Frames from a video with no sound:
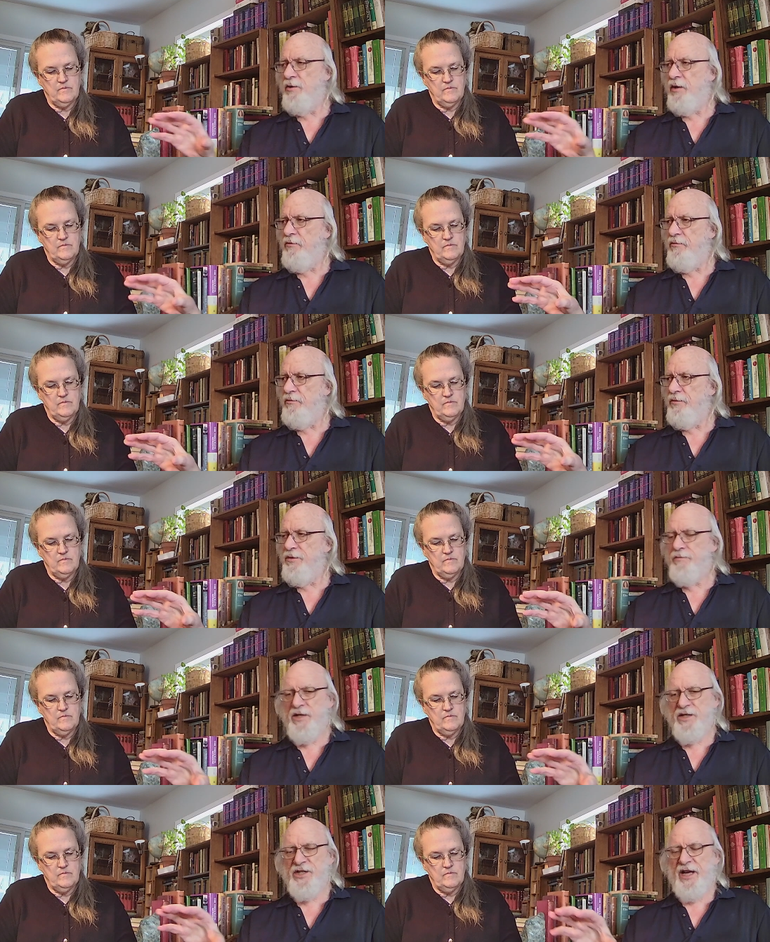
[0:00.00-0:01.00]
Speaker 1: a,
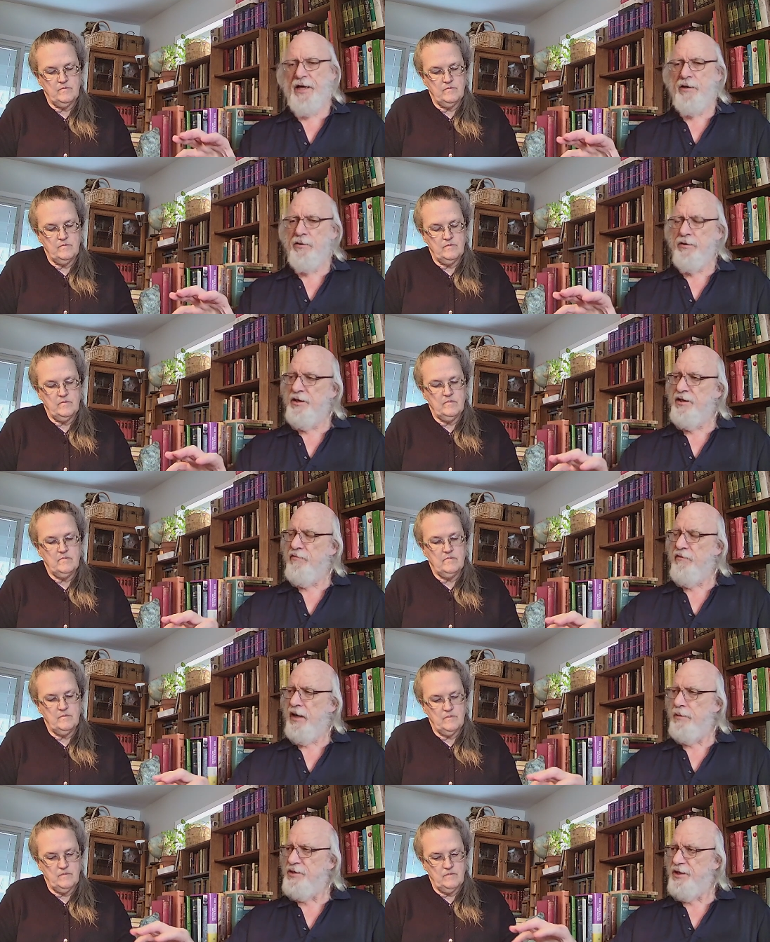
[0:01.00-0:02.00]
Speaker 2: a scandal that
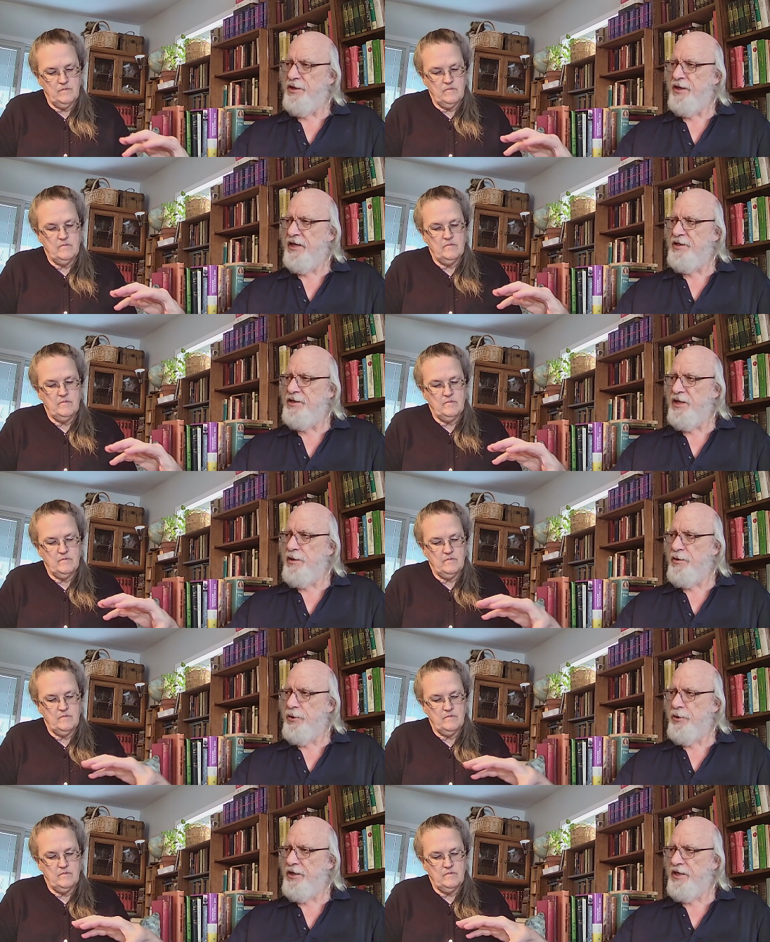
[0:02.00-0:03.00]
develops in the nineteen
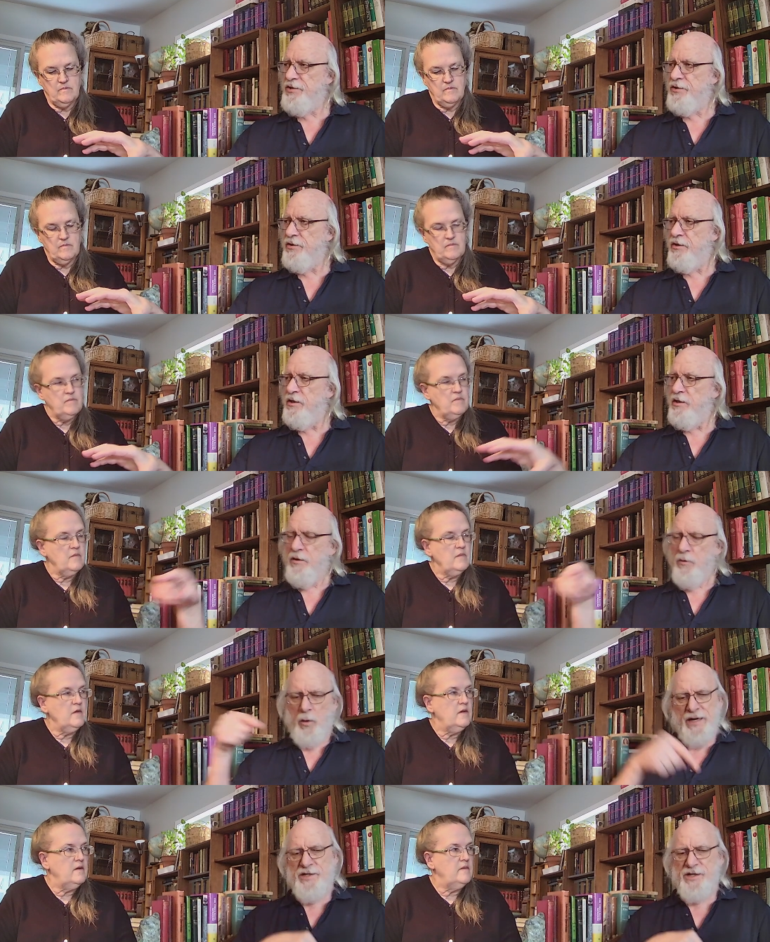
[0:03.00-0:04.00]
thirties.
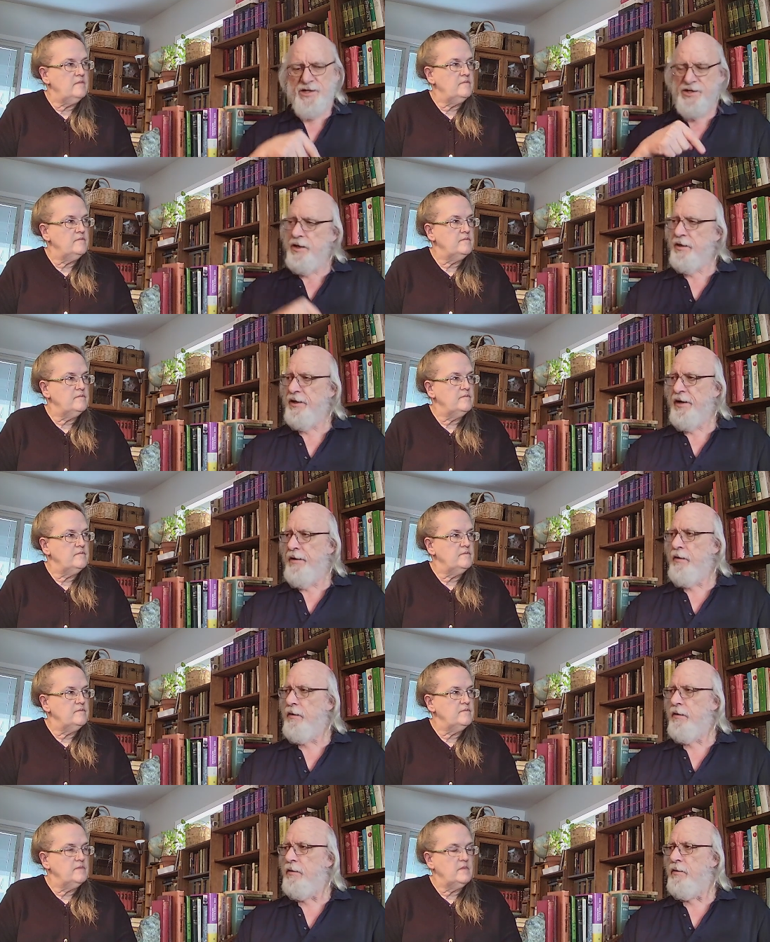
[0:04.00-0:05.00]
Why is it stuck here?
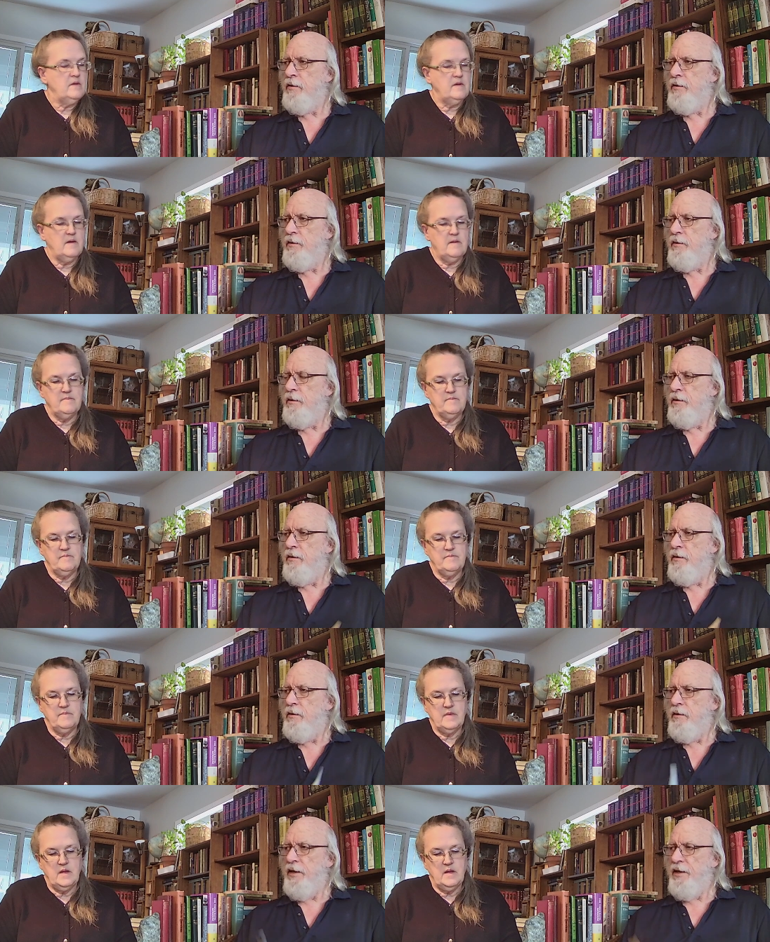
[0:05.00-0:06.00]
Speaker 1: Yeah.
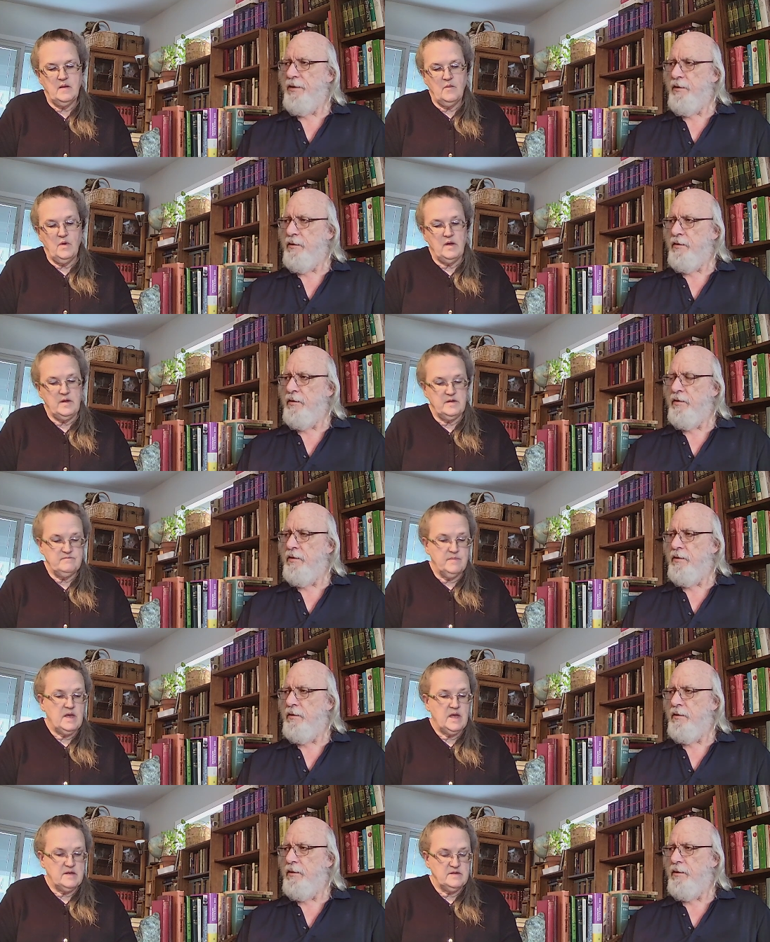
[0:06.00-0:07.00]
Well, it,
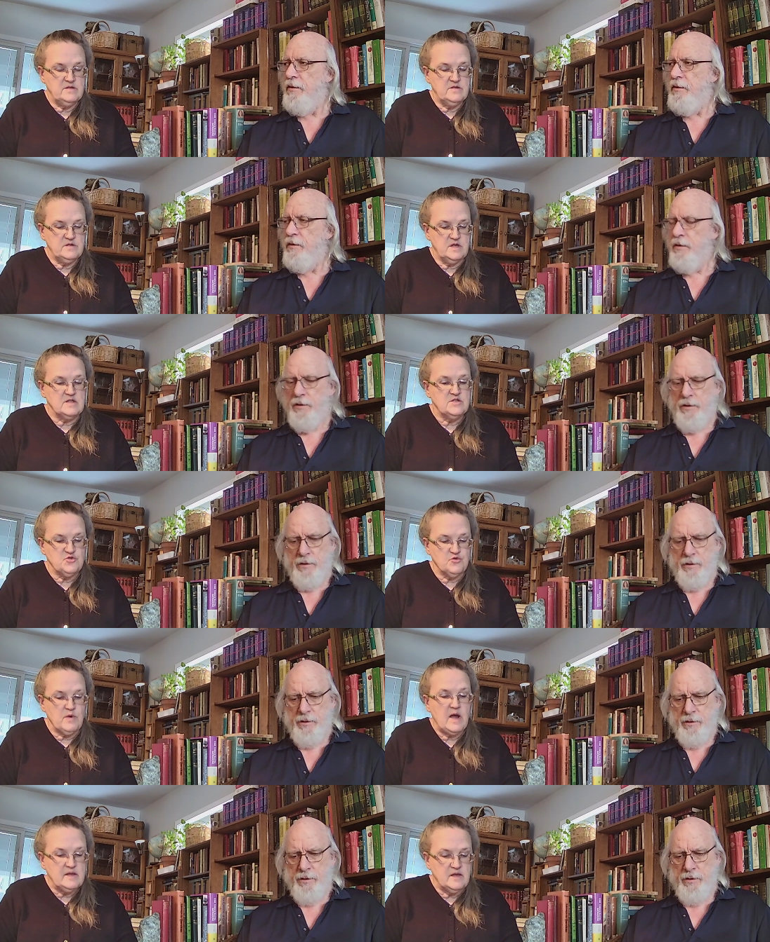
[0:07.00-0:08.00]
because it's, it's
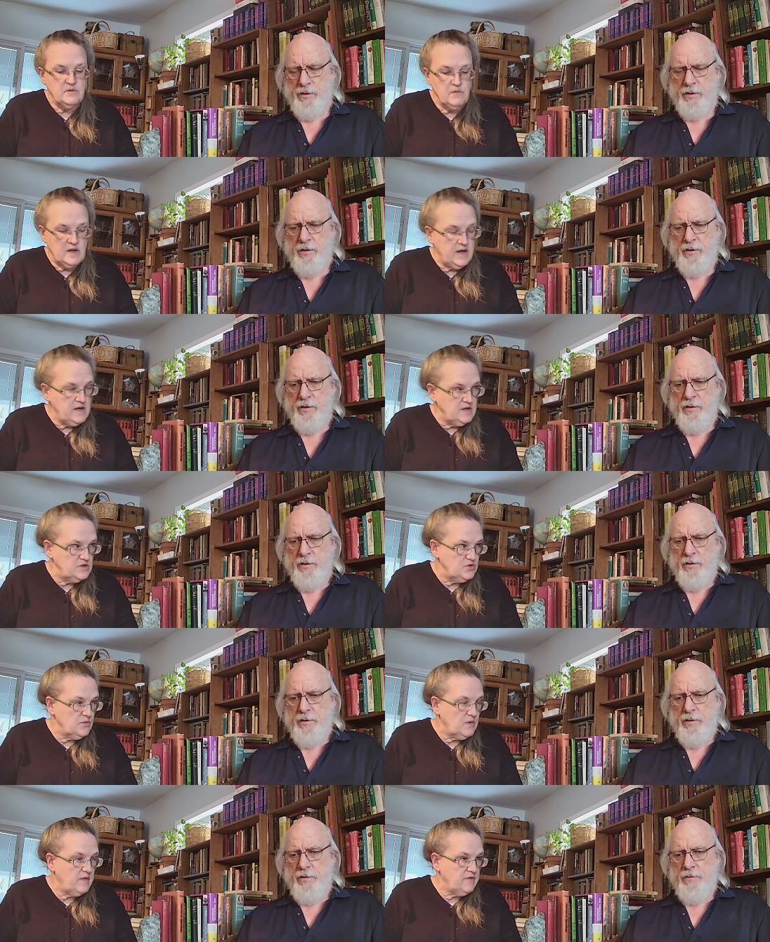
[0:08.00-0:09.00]
directly related to
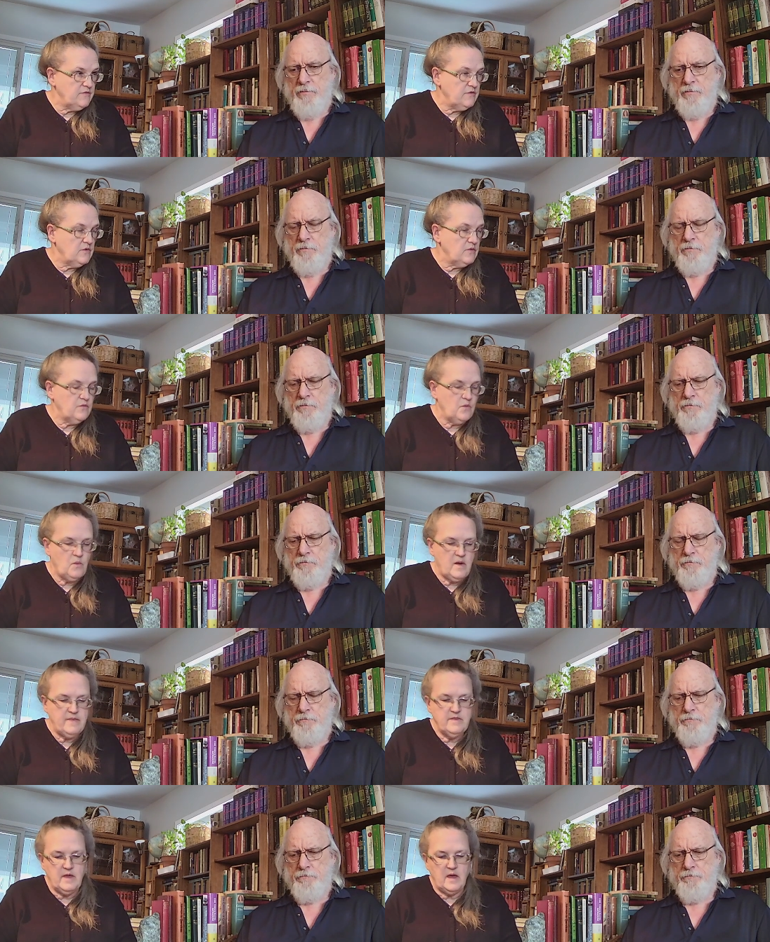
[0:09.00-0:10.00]
Rutherford, for one
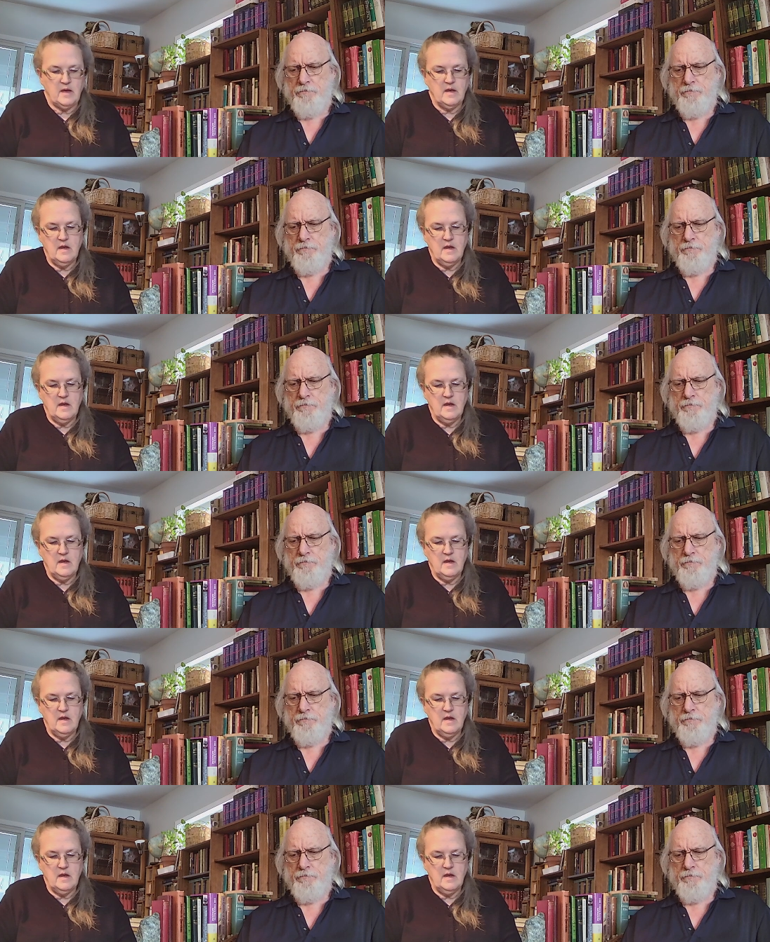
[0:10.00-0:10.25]
thing.